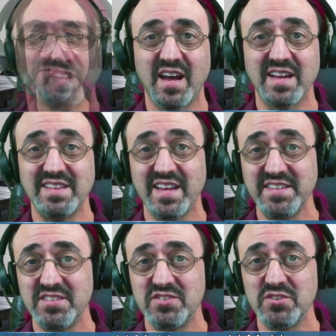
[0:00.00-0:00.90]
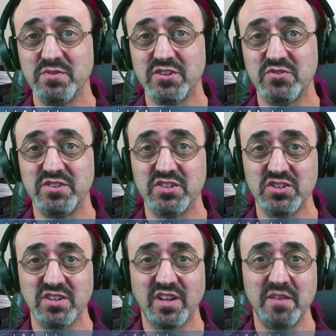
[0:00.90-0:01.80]
I'd like to do a
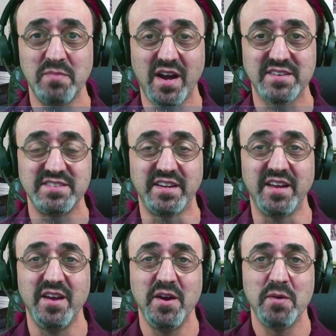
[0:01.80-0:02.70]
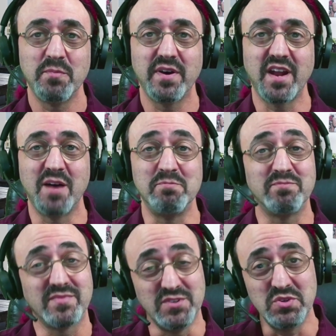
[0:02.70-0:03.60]
traditional unboxing, but I'm
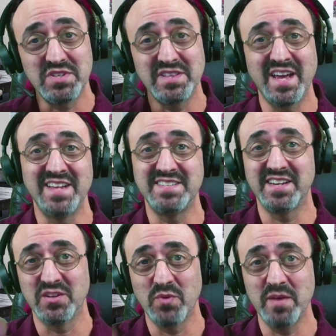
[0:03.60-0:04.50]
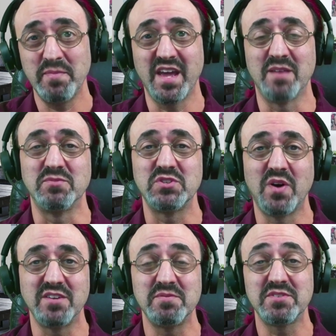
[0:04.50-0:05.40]
using the headset in the webcam, so
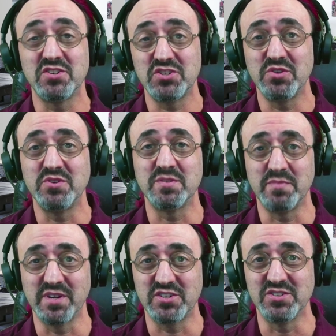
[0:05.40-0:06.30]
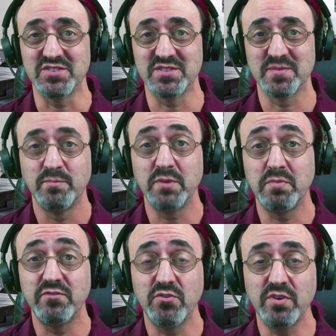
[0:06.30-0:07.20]
I'm just going to show you some pictures. But
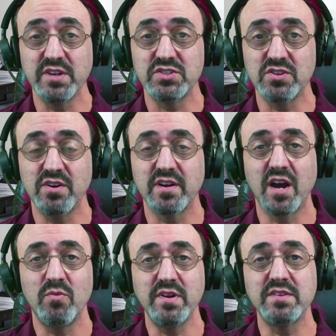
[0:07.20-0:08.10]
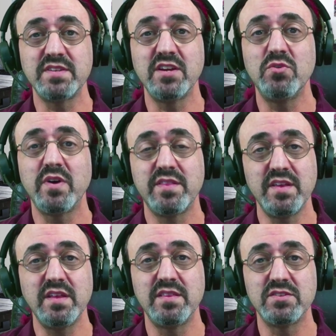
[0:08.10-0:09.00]
before I start, I want to say who I
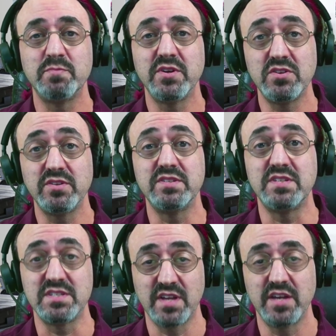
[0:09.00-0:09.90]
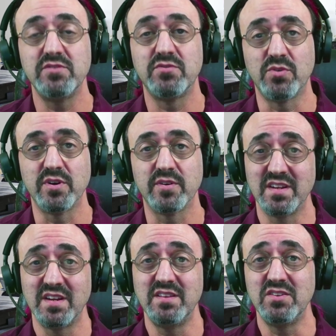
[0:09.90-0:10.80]
think this bundle is designed for.
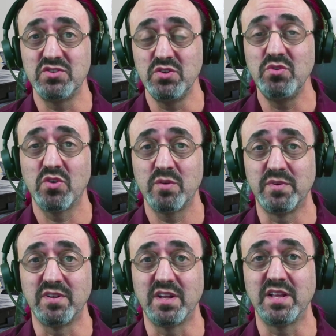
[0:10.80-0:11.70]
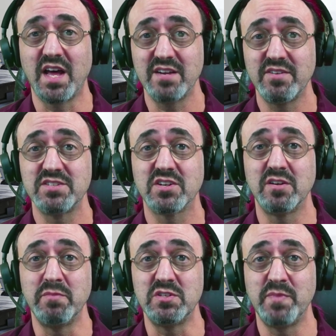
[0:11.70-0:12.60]
In this new normal, a lot of us are going
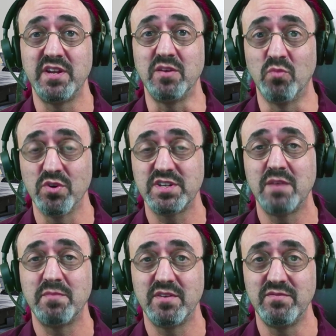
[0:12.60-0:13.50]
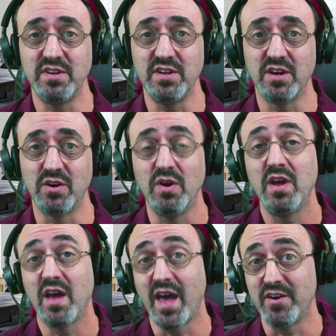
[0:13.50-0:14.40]
to be spending more time on video
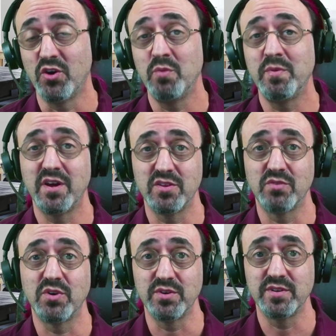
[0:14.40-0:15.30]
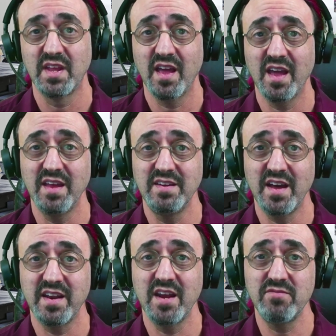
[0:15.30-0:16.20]
at home and on the road. And
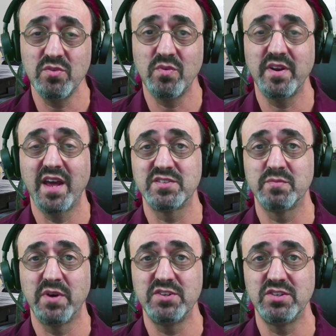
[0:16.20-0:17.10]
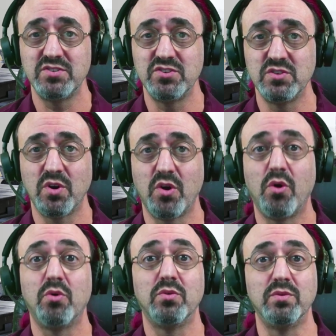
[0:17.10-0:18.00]
not everyone has a budget to do a
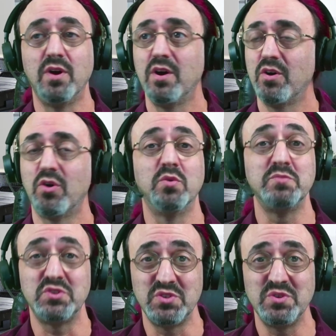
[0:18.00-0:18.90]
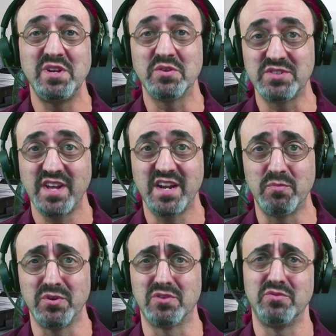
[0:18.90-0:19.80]
whole home studio setup
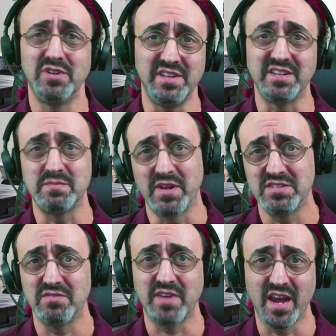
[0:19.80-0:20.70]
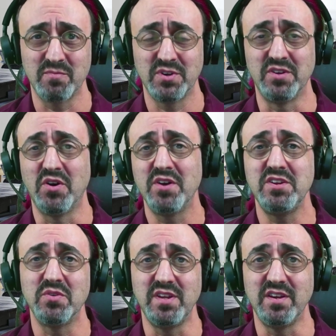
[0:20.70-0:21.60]
with a really expensive camera and
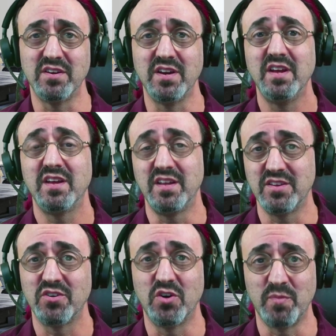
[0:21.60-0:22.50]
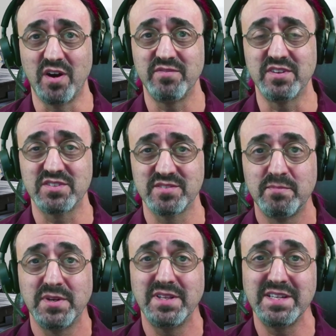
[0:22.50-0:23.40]
audio gear in their home office.
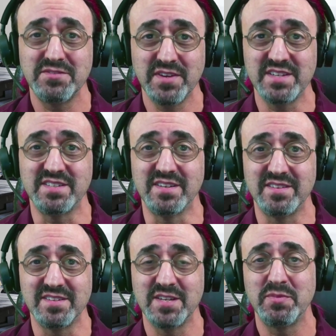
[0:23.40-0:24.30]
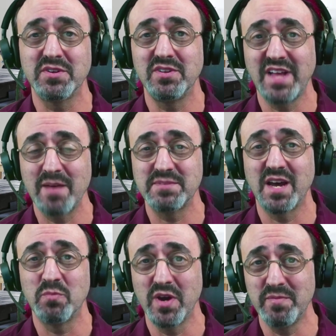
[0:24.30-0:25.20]
But let's face it, the typical
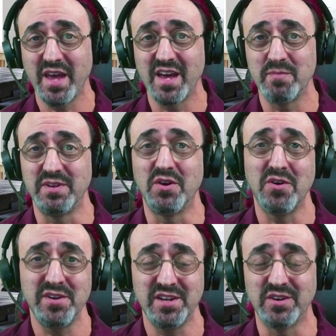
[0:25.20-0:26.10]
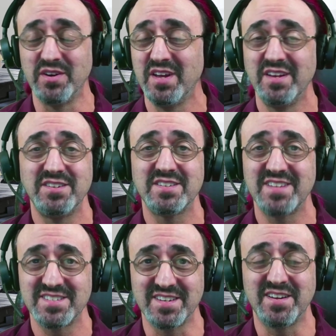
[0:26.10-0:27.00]
laptop webcam and audio just
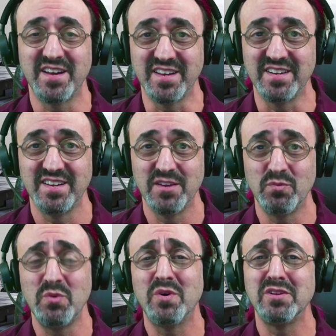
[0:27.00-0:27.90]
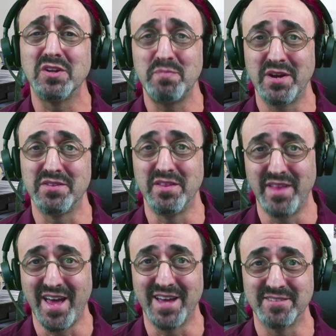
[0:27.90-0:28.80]
doesn't cut it. We want to look better than
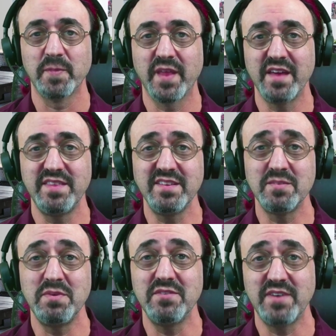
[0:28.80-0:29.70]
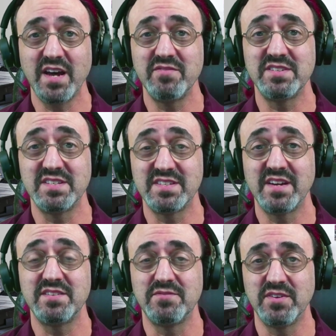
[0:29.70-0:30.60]
that. I think the P5 is
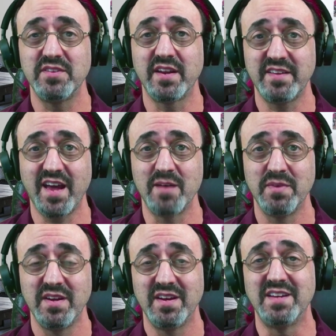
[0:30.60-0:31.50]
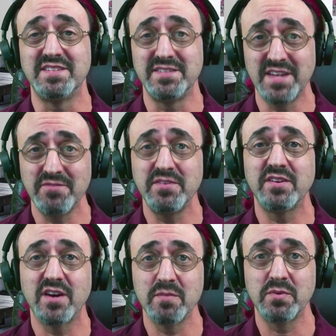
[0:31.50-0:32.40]
designed to fill that gap. It's a
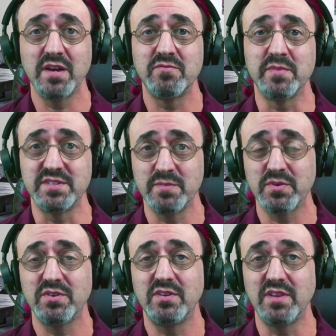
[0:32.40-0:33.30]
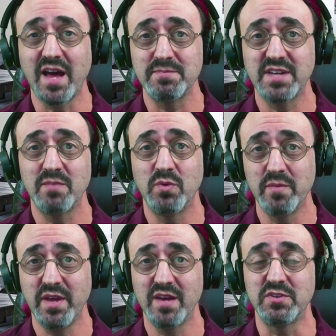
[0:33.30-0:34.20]
definite upgrade from the typical laptop
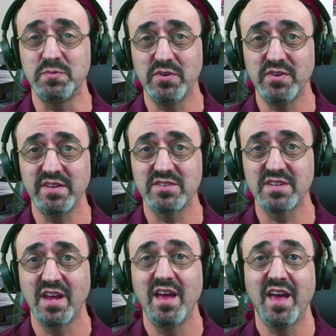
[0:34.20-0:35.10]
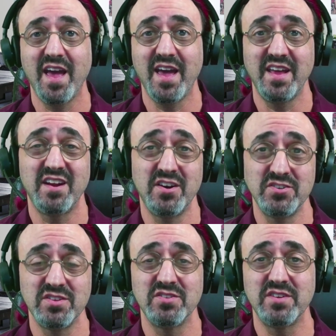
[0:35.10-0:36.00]
webcam experience, and at
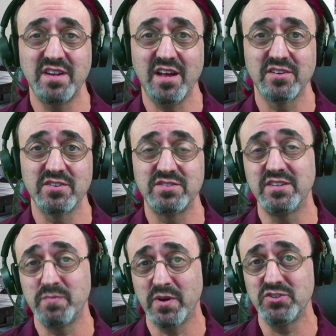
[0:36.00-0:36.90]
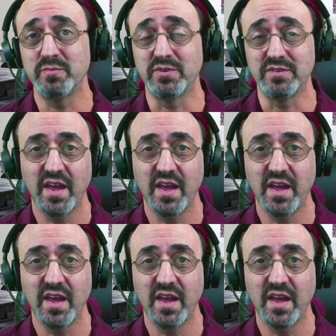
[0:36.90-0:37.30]
$130 it's budgetable.